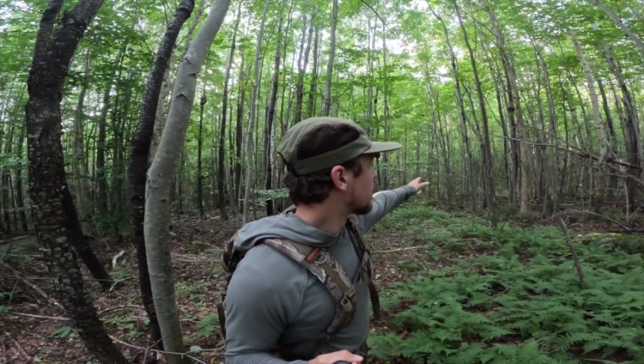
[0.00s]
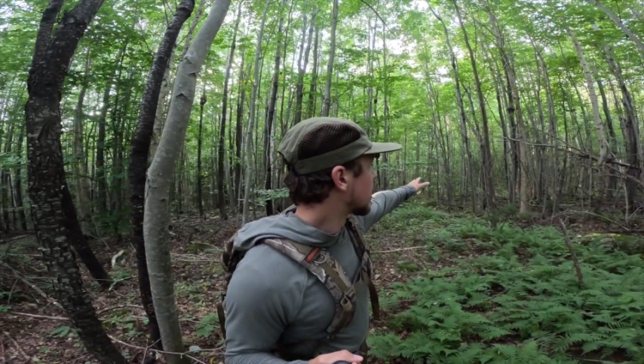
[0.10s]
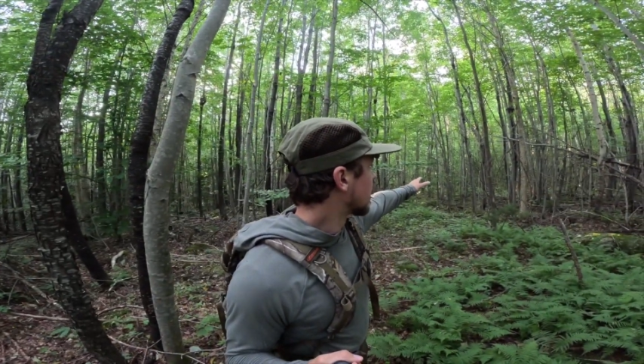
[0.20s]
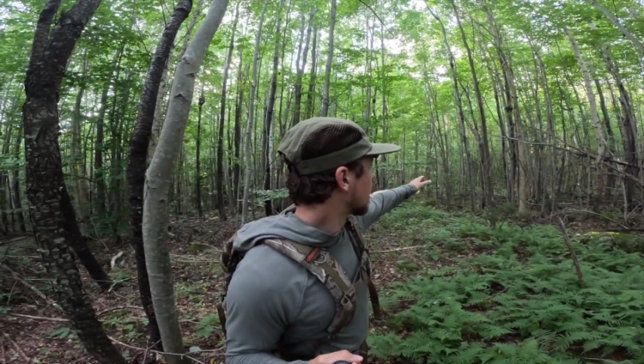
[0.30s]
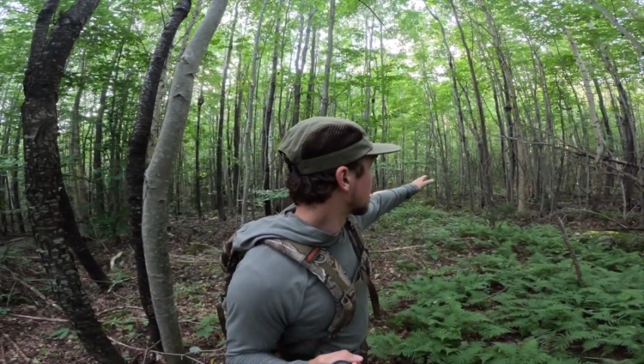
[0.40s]

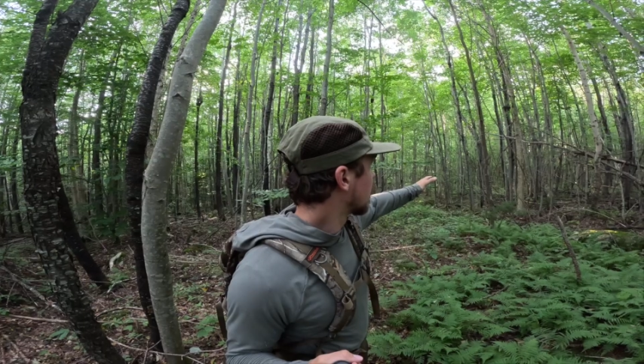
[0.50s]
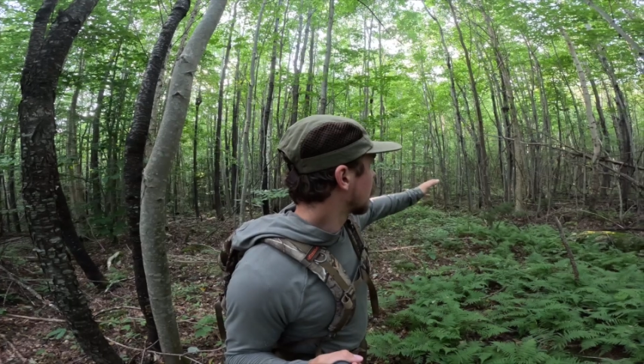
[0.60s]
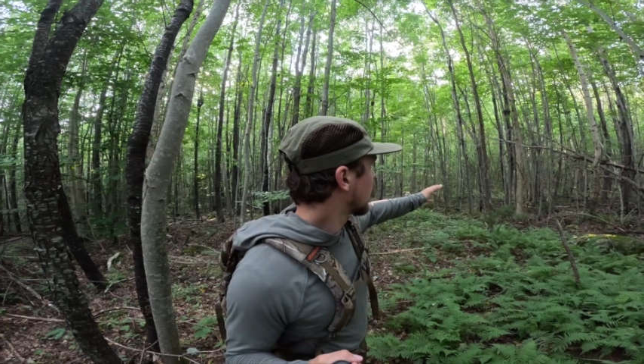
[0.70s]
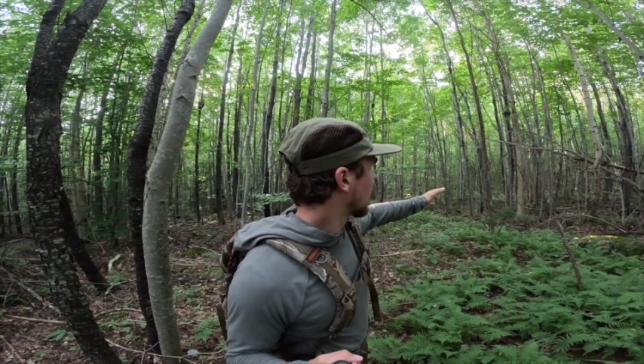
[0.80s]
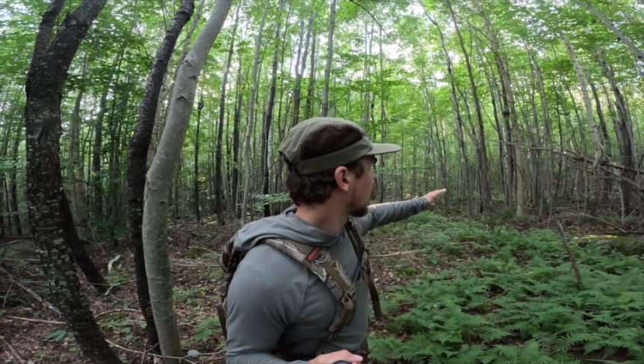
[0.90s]
me
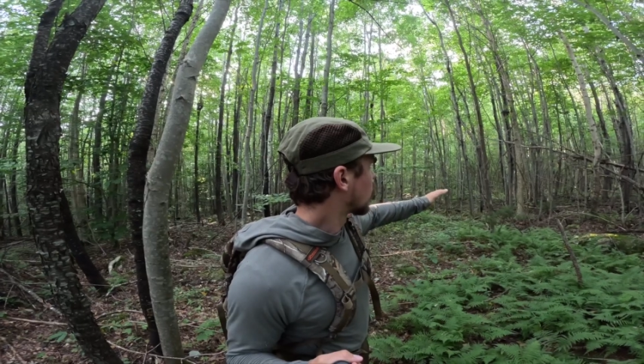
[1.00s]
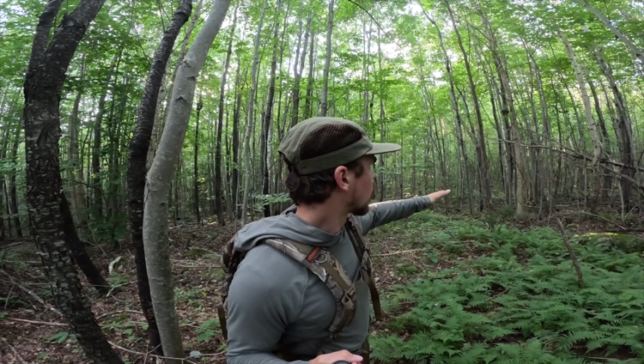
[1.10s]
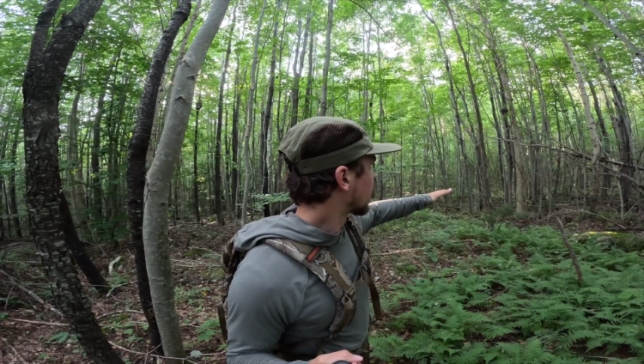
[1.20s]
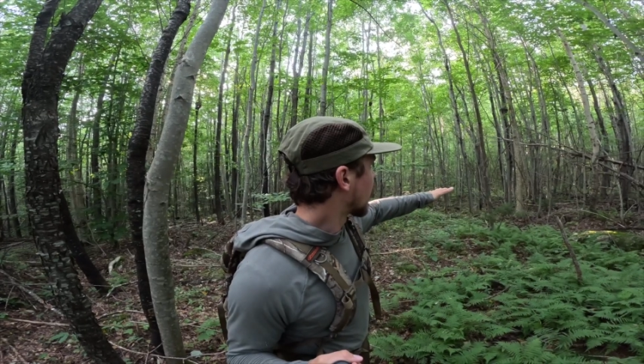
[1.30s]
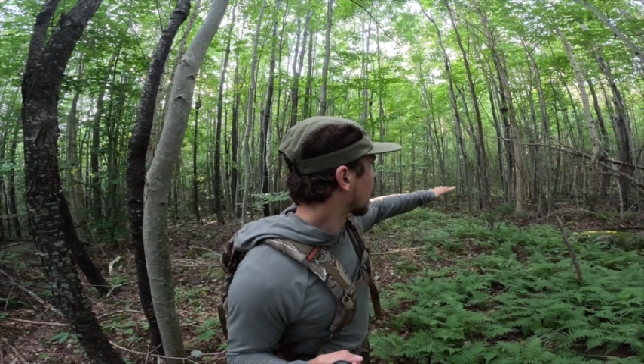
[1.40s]
is
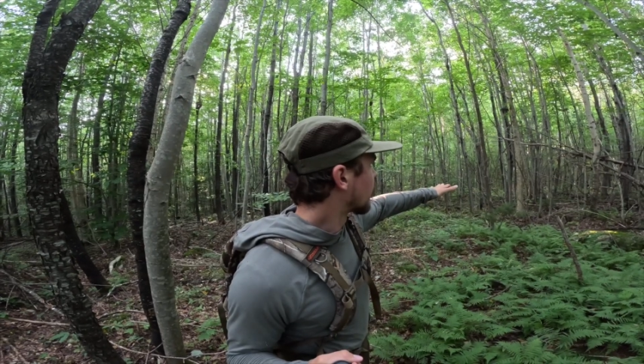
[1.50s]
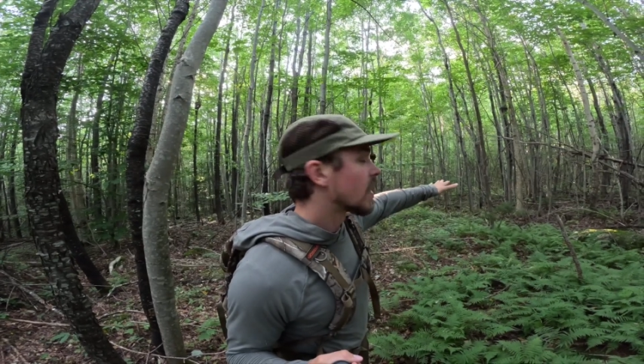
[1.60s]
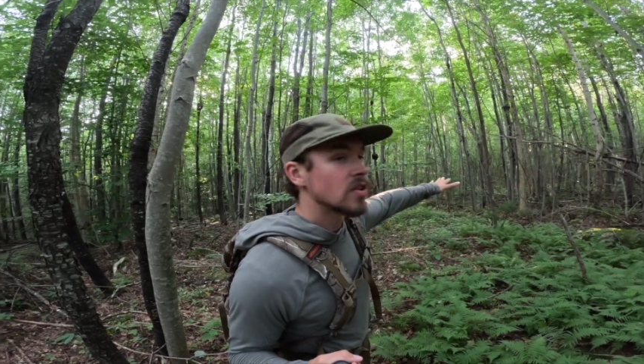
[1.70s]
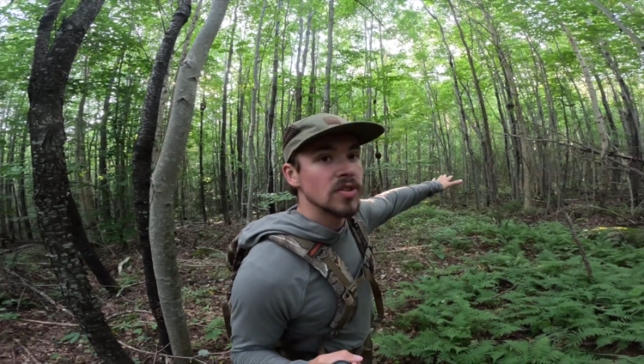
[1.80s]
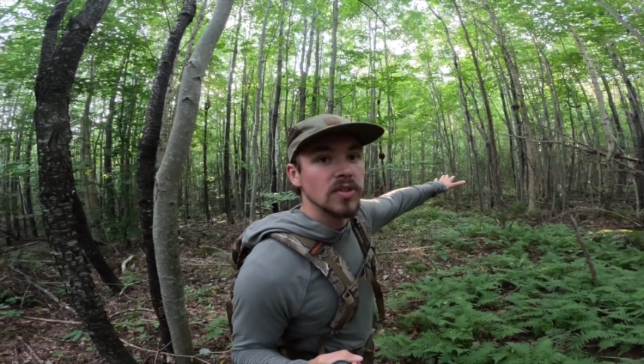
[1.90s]
where the
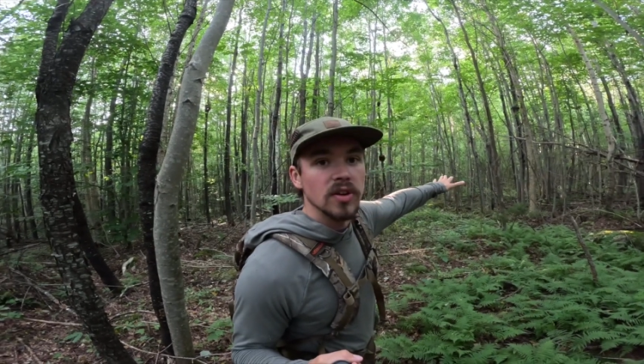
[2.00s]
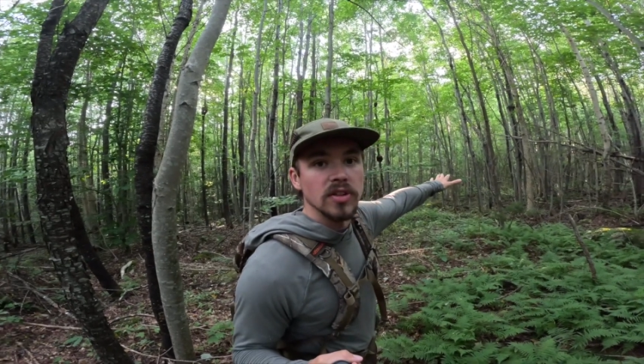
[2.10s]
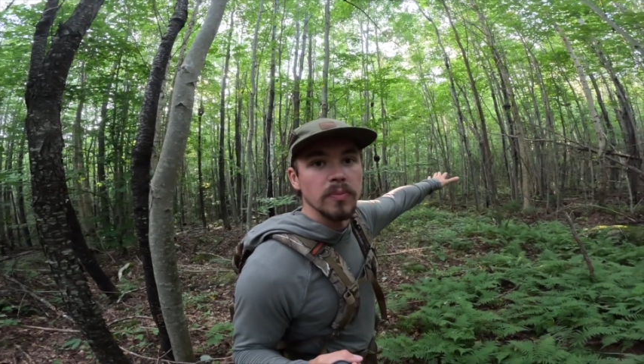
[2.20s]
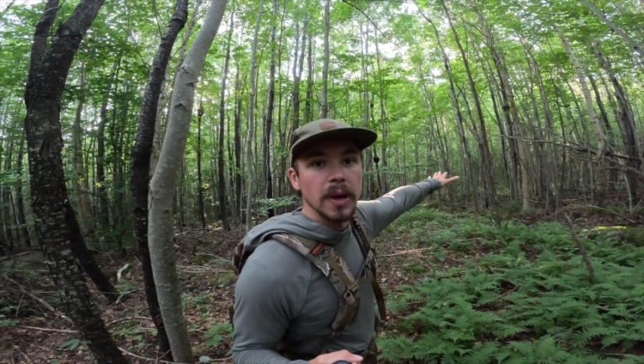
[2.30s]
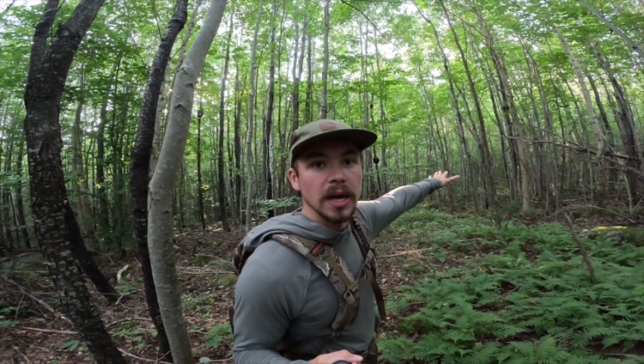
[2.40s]
elevation starts
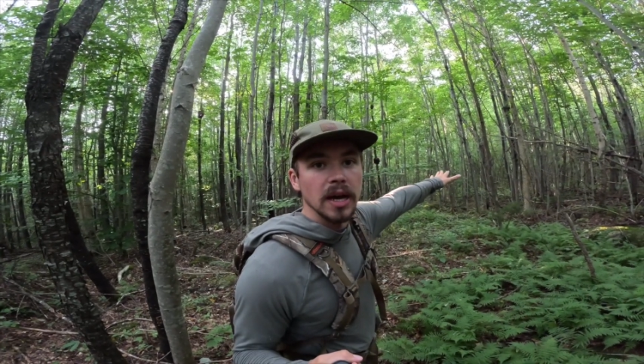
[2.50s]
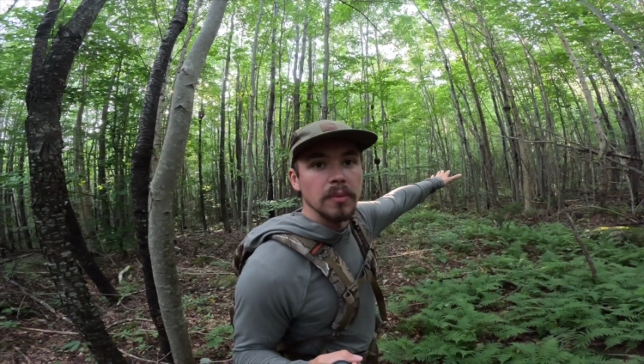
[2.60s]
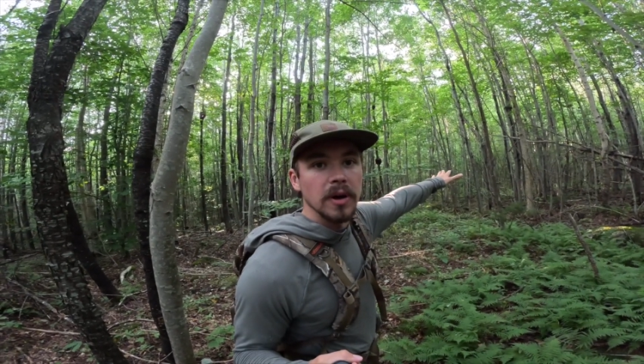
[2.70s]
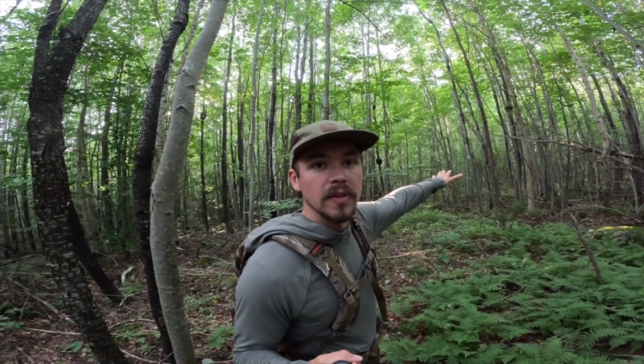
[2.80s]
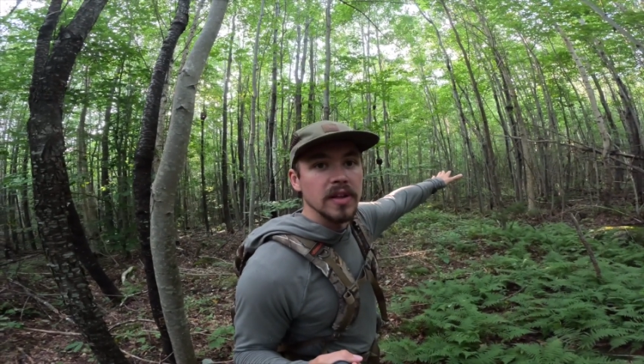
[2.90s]
to pick
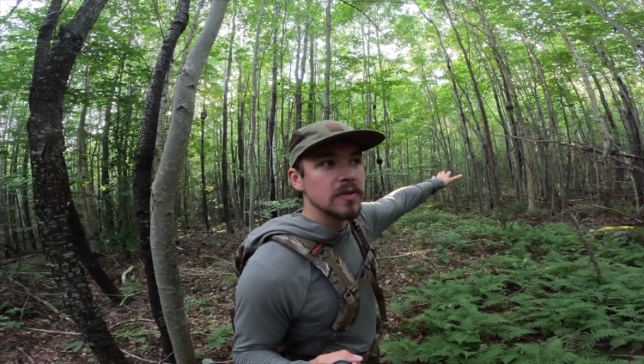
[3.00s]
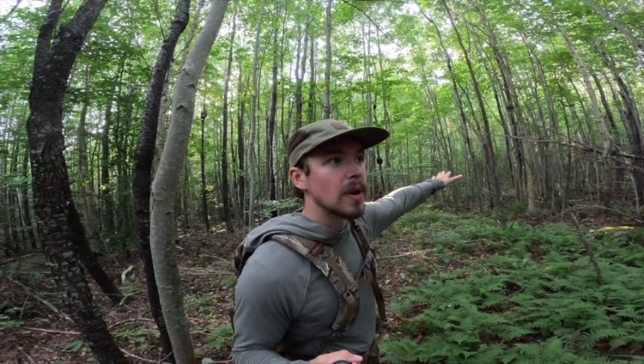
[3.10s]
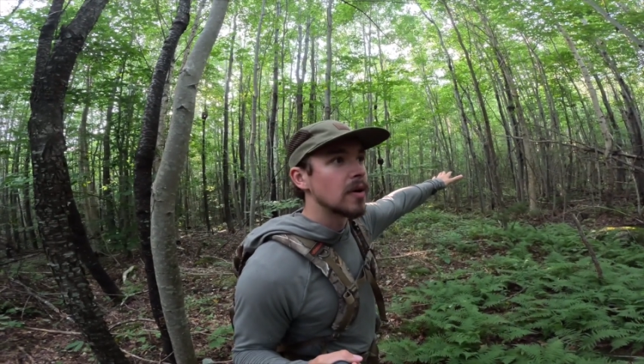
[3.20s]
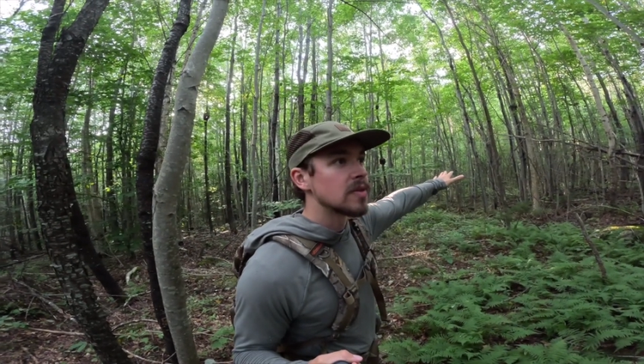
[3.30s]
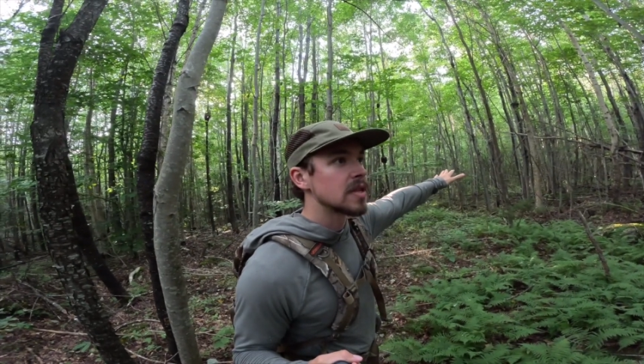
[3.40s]
up on this
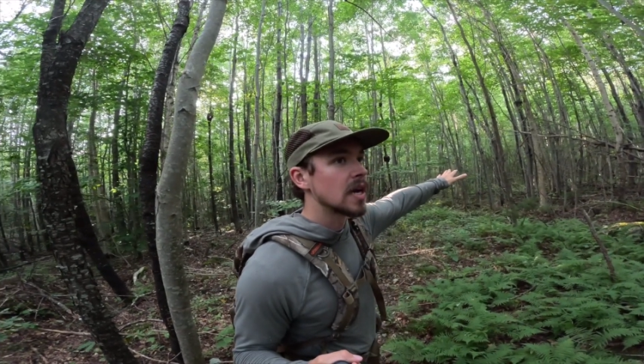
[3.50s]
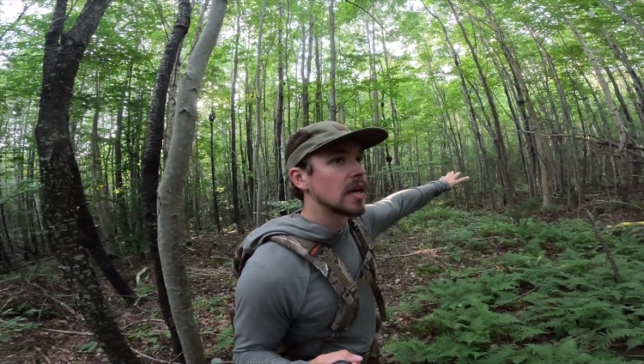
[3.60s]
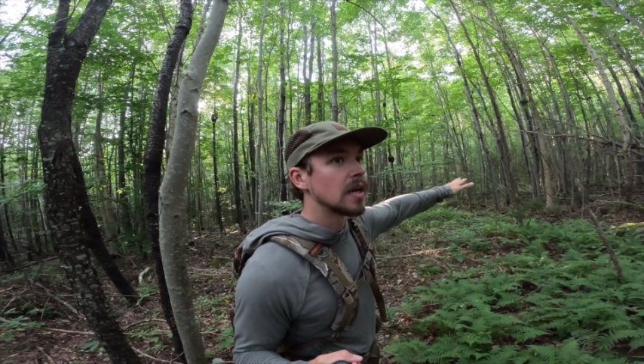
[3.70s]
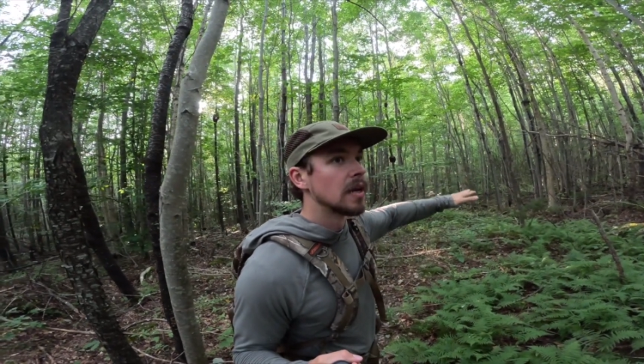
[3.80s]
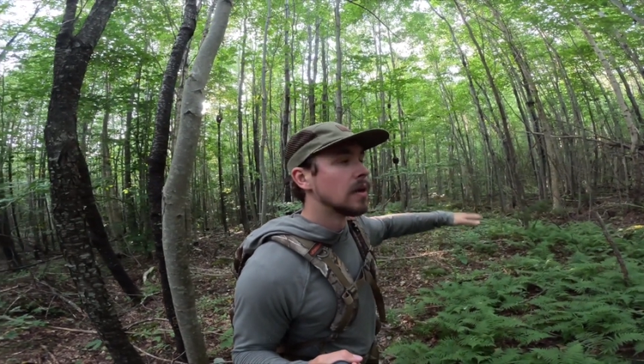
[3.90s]
mountainside.